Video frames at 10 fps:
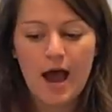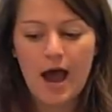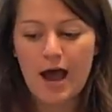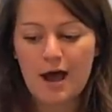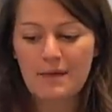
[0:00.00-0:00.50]

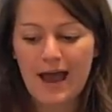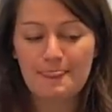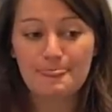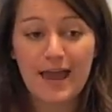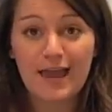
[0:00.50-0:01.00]

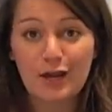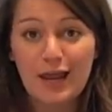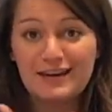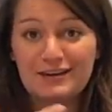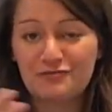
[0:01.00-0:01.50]
And then
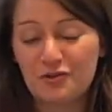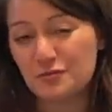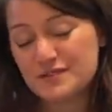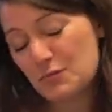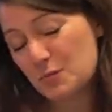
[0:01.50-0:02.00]
it
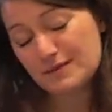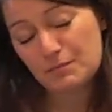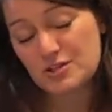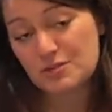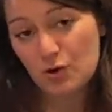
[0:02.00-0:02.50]
involves,
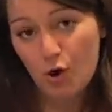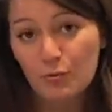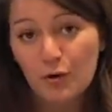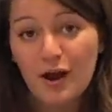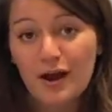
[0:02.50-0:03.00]
especially with
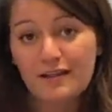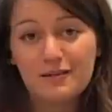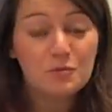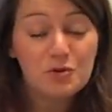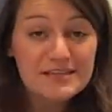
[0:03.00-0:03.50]
opera, the
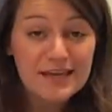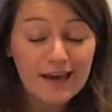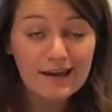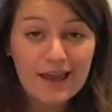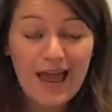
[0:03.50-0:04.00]

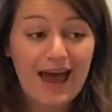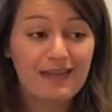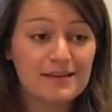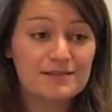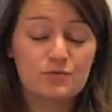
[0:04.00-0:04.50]
music,
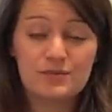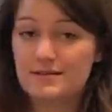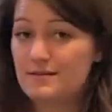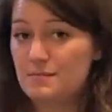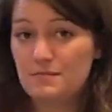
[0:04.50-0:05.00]
and there's always
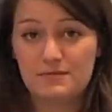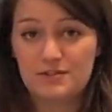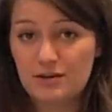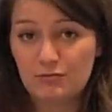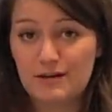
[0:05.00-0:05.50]

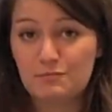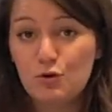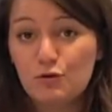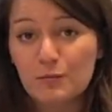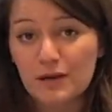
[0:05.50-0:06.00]
generally
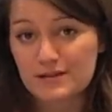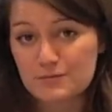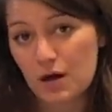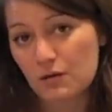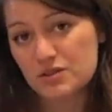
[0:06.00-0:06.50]
movement as
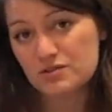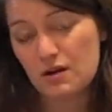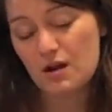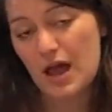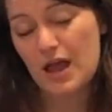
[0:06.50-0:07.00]
well, which are
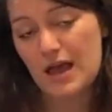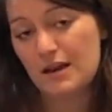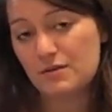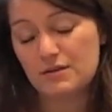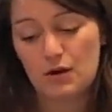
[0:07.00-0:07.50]

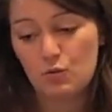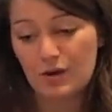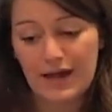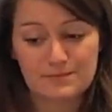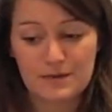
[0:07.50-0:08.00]
all
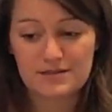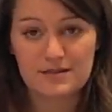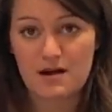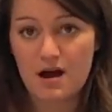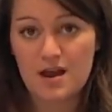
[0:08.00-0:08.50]
aspects
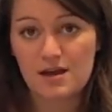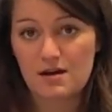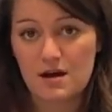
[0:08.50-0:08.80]
that I